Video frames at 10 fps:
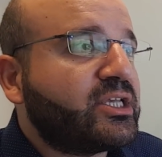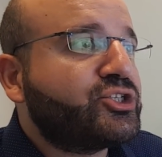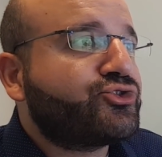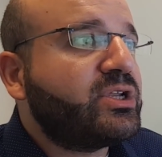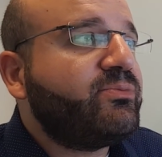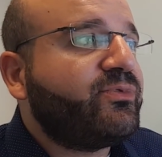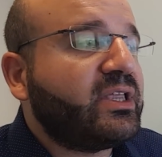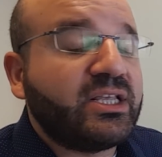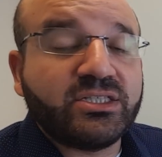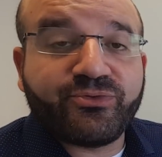extreme
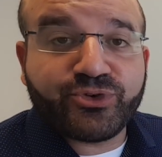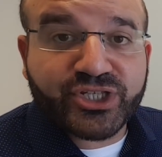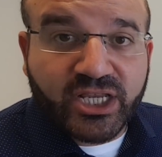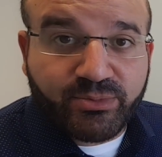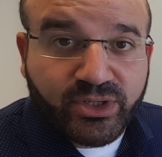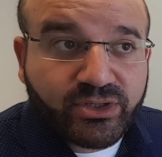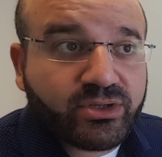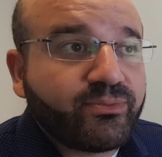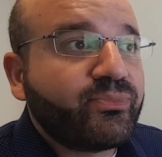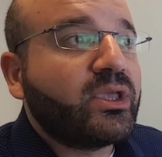feelings of resentment,